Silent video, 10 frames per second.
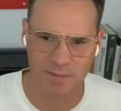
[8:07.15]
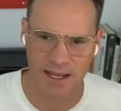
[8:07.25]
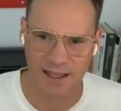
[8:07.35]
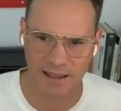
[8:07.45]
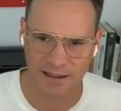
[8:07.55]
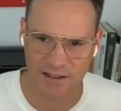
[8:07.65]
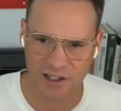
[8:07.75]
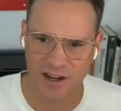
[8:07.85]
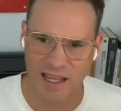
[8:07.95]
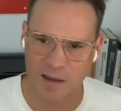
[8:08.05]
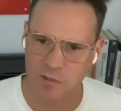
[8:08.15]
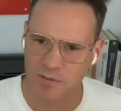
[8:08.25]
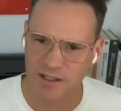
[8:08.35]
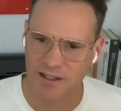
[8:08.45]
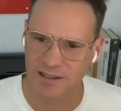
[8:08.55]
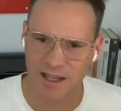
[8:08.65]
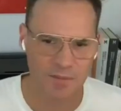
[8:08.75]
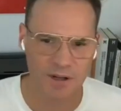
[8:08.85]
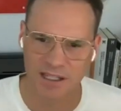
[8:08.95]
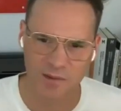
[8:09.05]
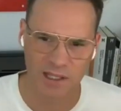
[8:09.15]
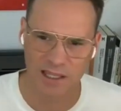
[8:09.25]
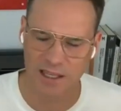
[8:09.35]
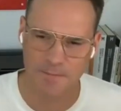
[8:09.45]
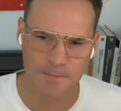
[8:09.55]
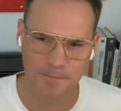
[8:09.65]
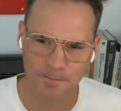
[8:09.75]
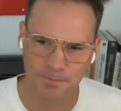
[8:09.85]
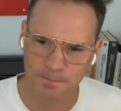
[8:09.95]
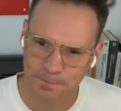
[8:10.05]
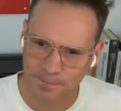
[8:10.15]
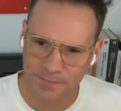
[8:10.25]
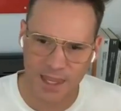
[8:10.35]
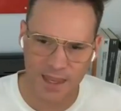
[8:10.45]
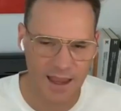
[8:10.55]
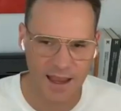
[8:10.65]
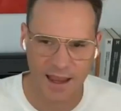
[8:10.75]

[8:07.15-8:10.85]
by john abrams called companies we keep mm-hmm.